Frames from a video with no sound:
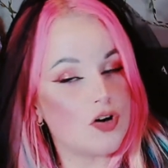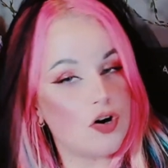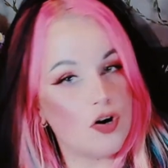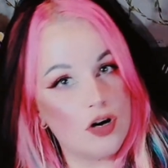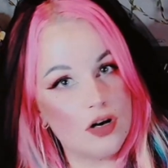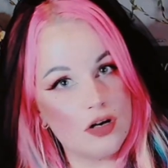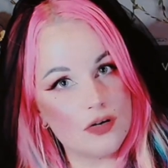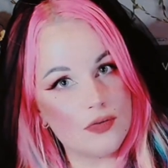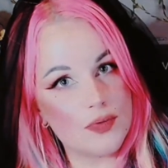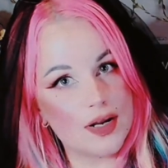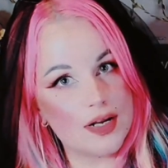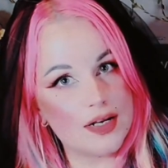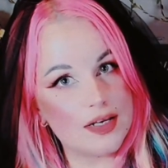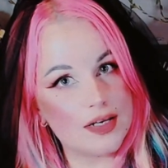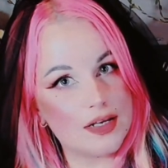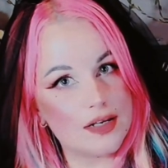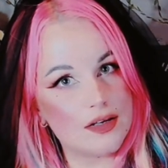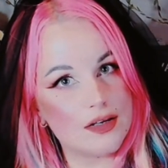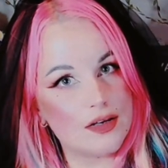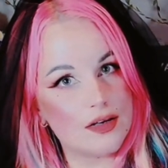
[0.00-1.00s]

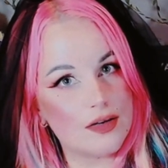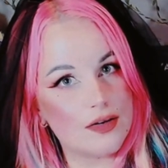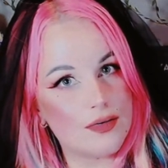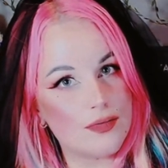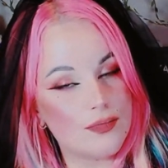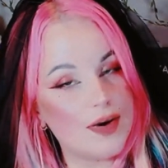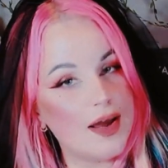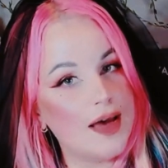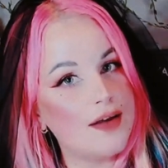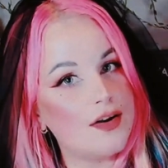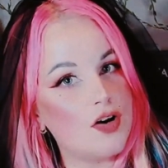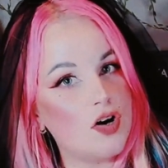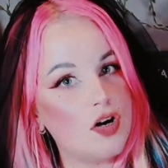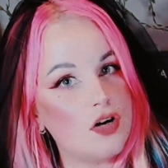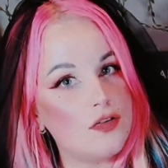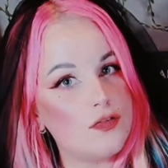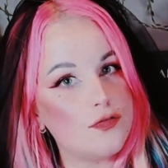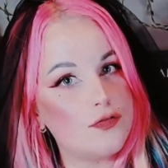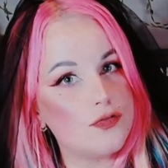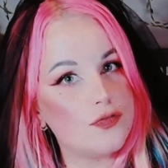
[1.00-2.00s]
already ran
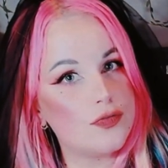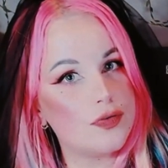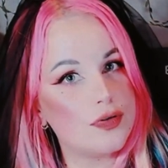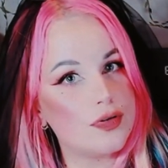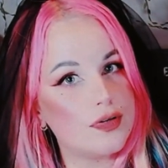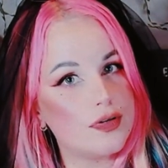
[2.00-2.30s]
off